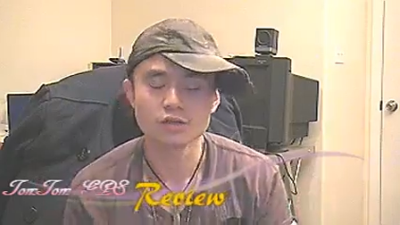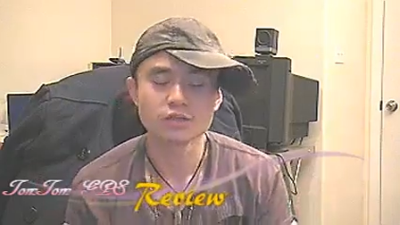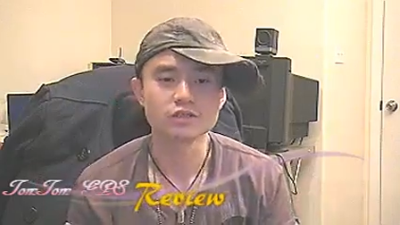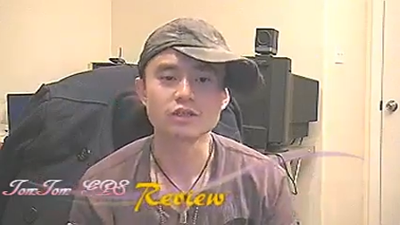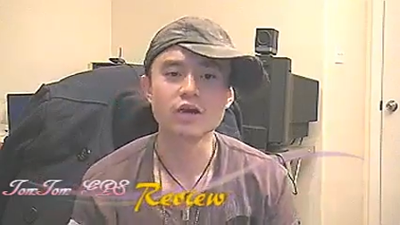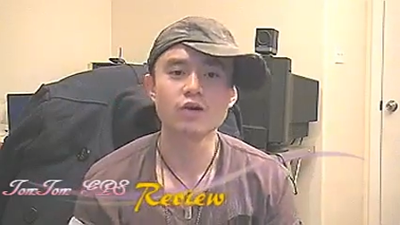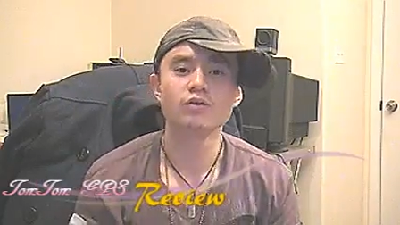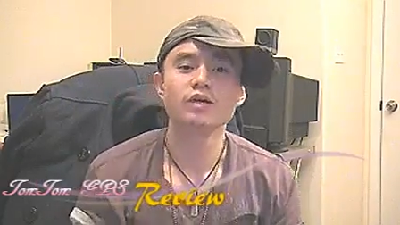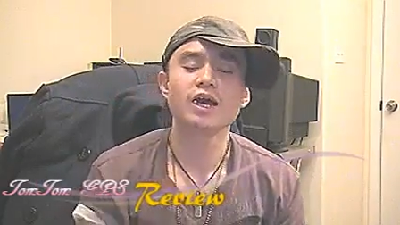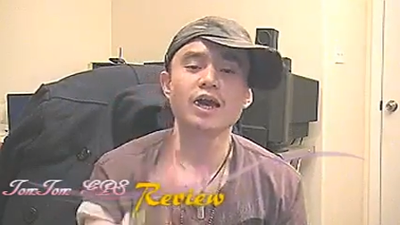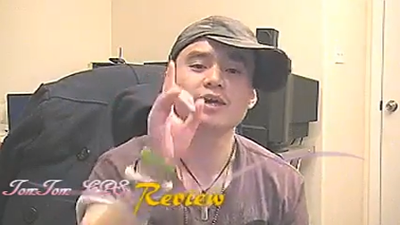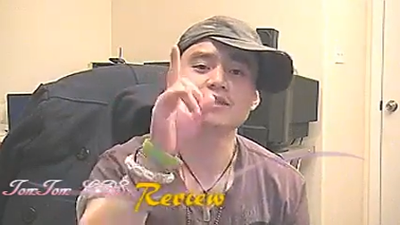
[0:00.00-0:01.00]
You know,
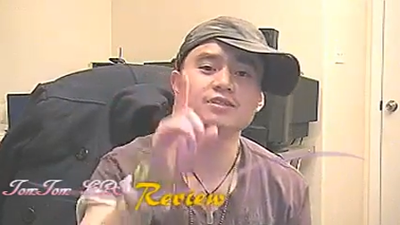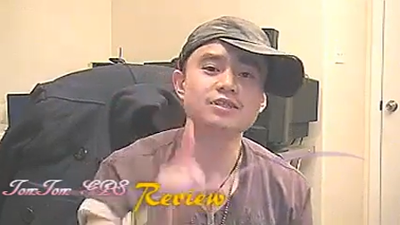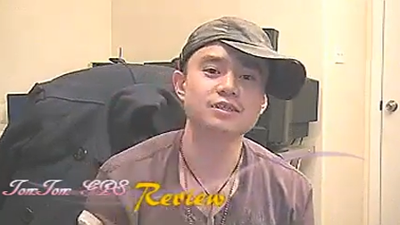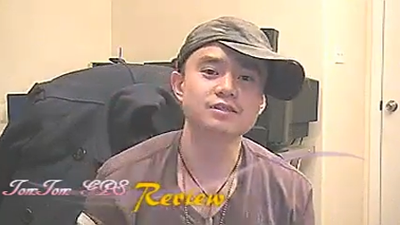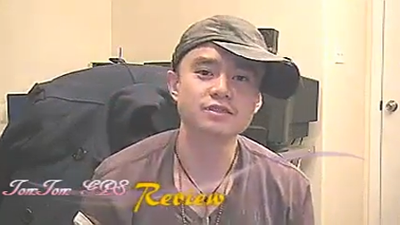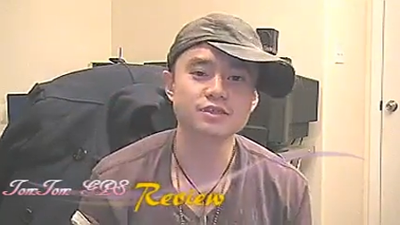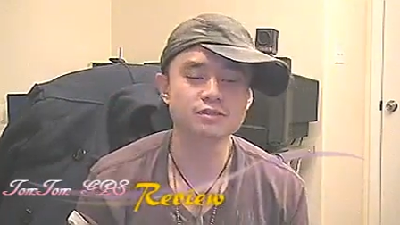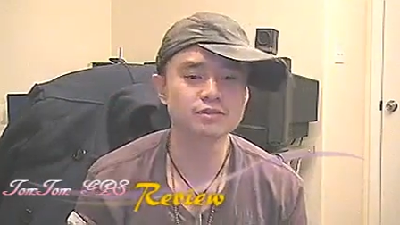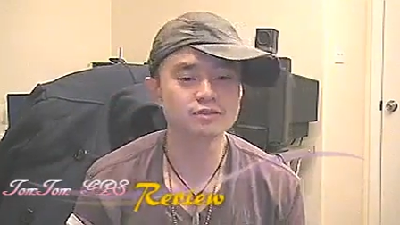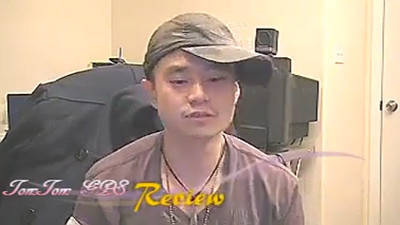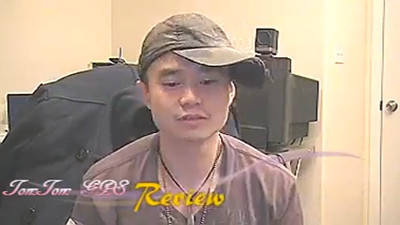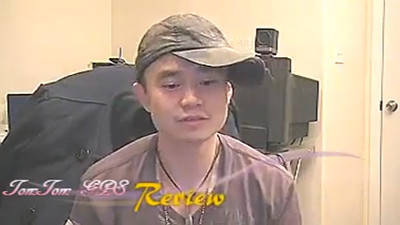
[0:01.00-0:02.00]
and then then
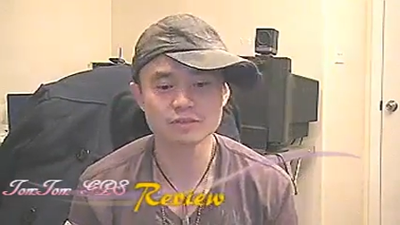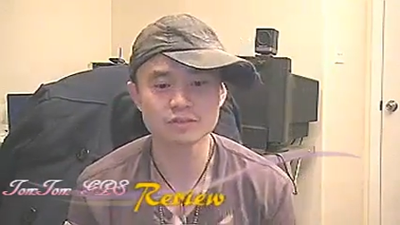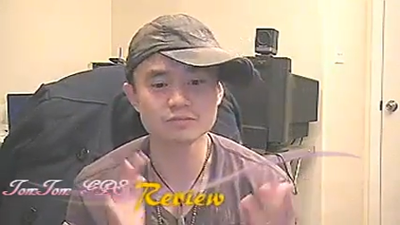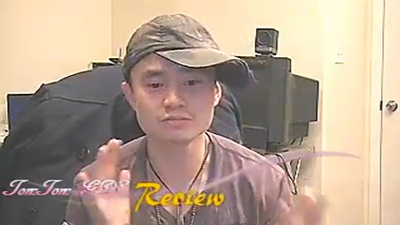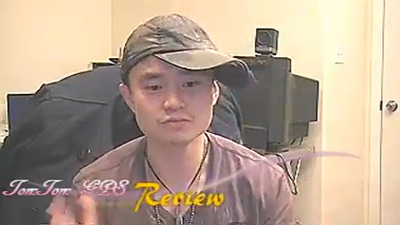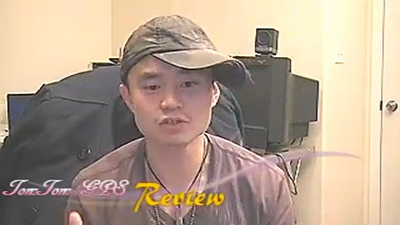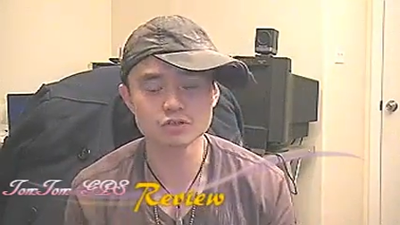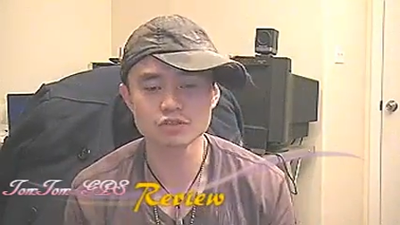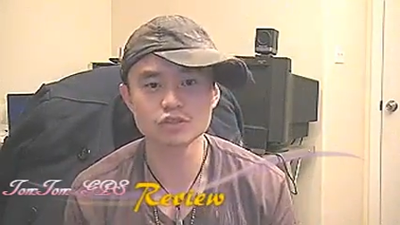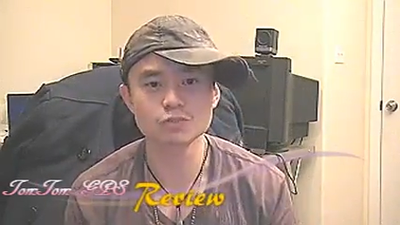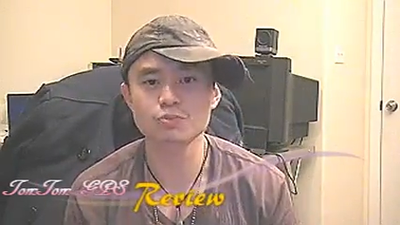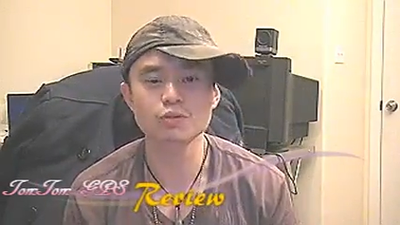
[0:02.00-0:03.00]
you know,
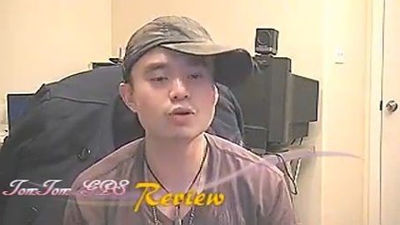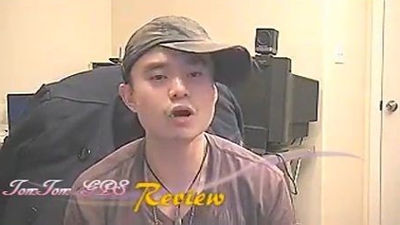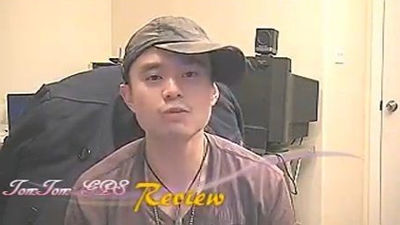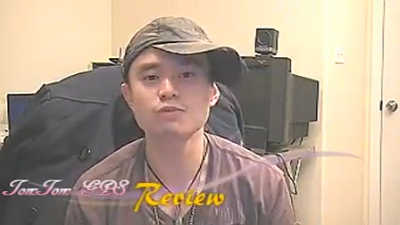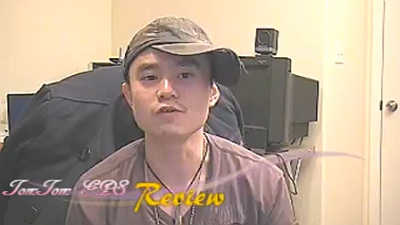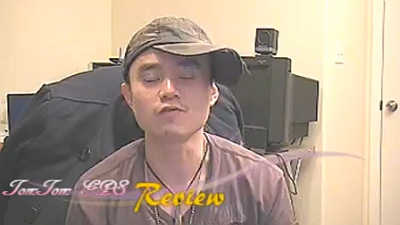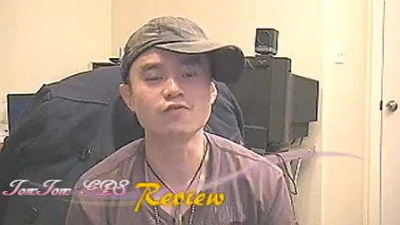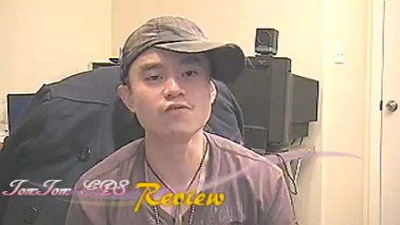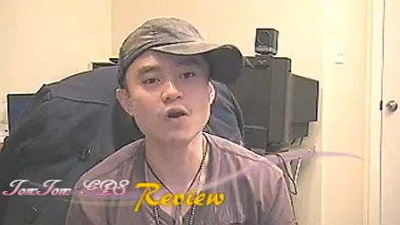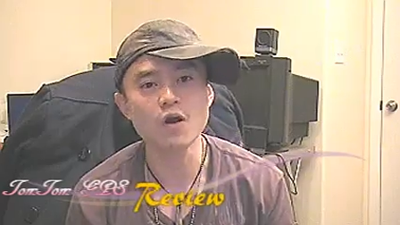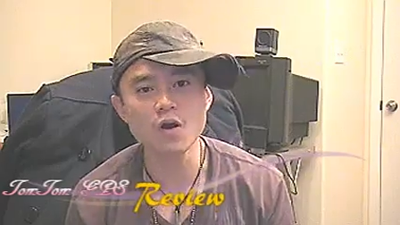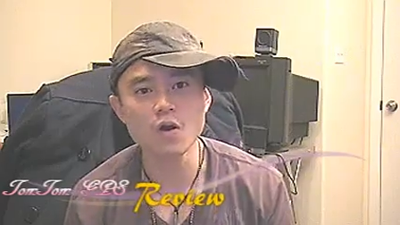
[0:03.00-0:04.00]
she's blew up your
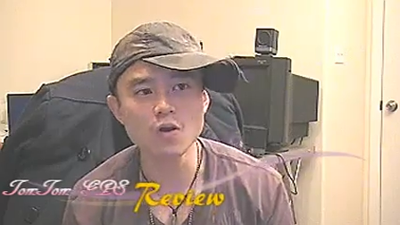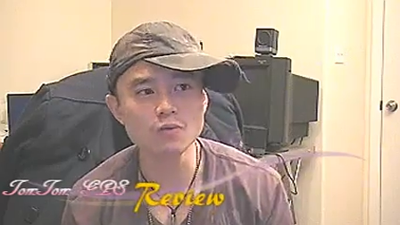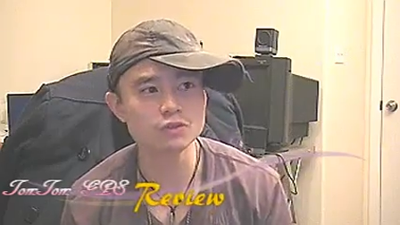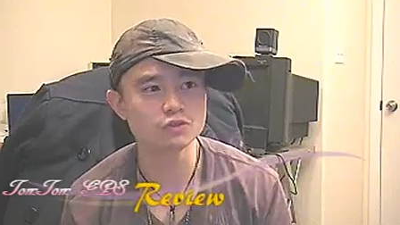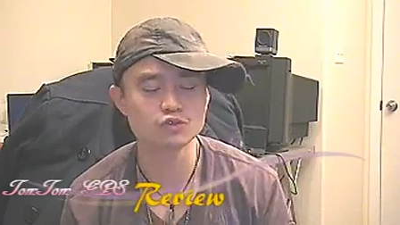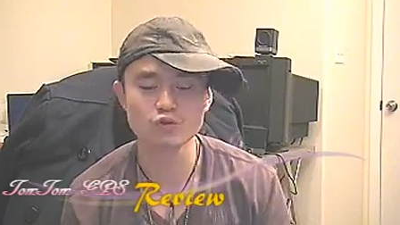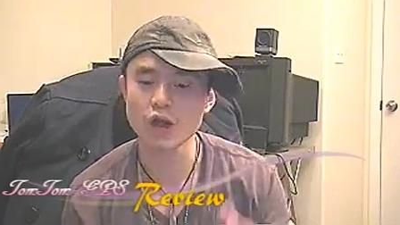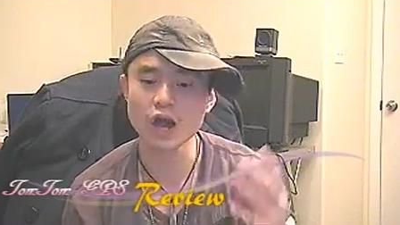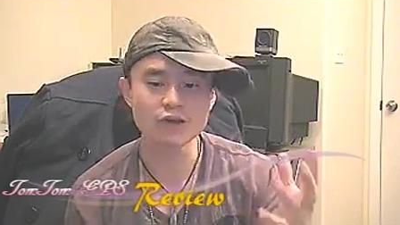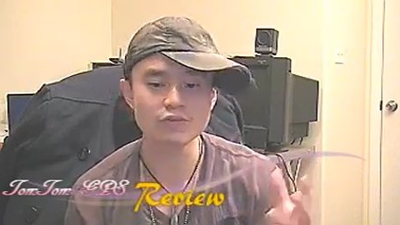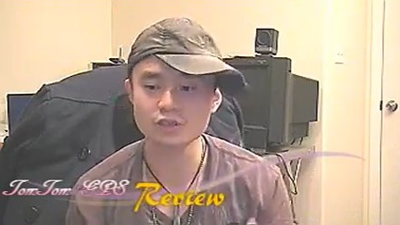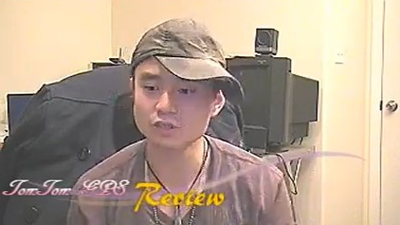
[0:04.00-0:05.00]
phone, you're
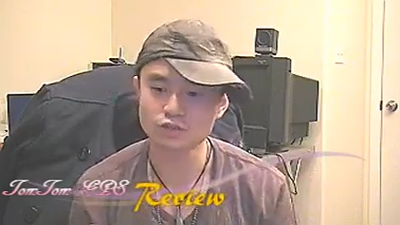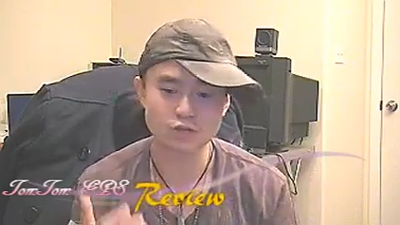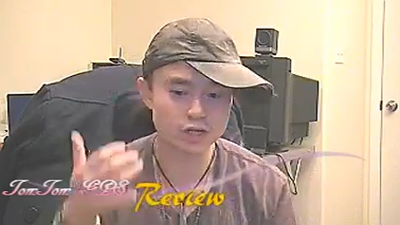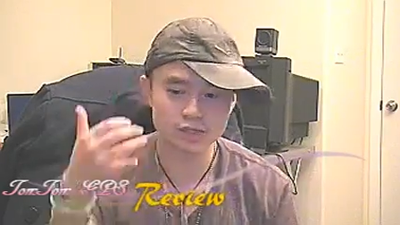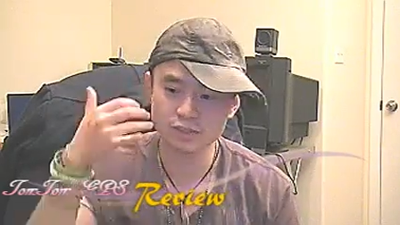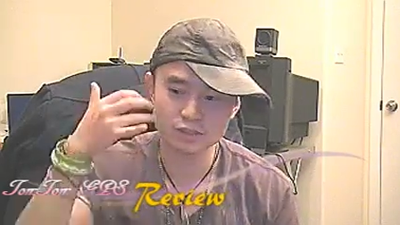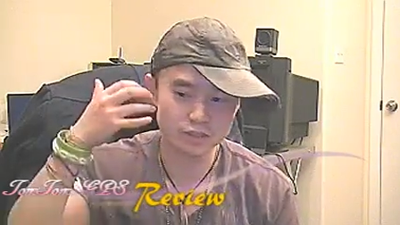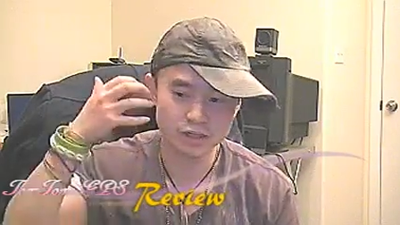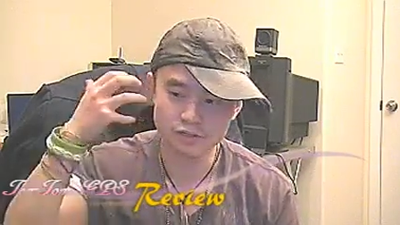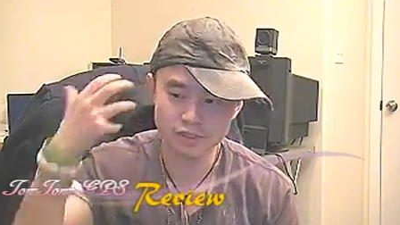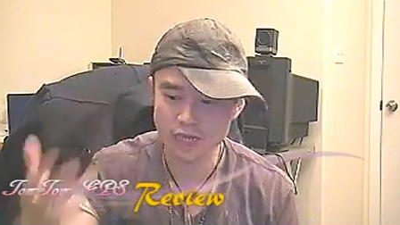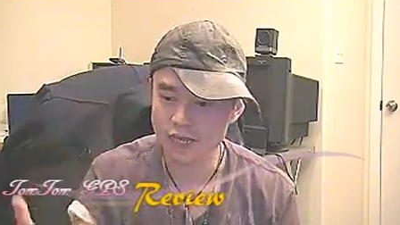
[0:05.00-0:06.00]
driving, you're trying to, you
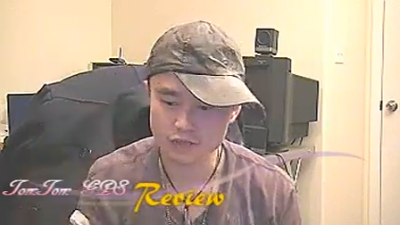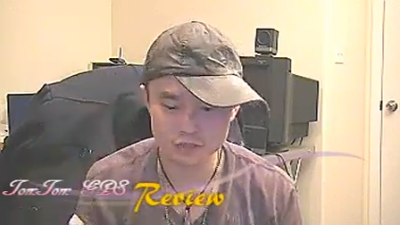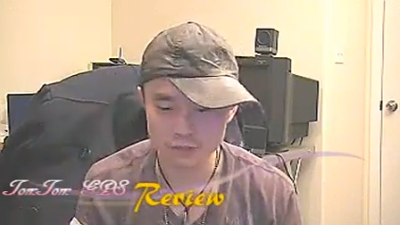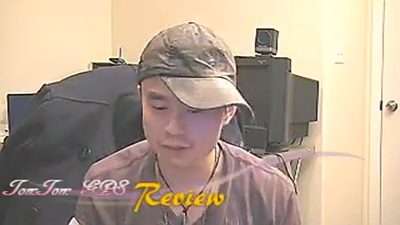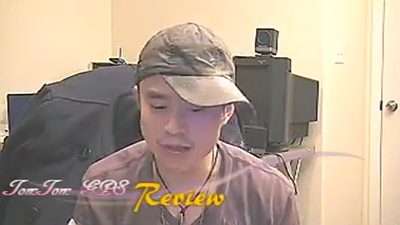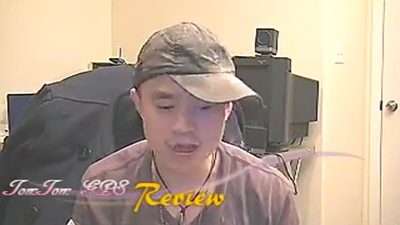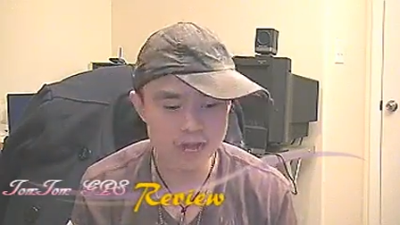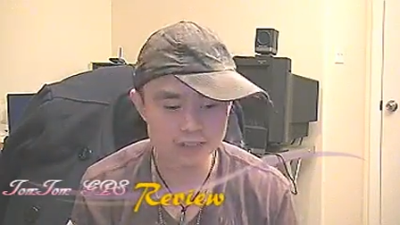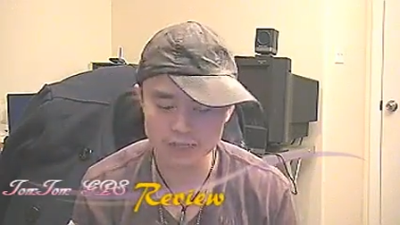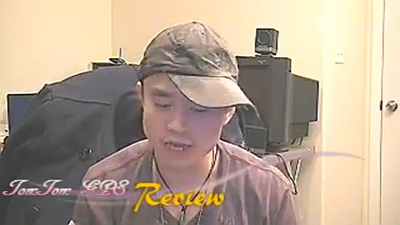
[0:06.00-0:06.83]
know, text her back, say,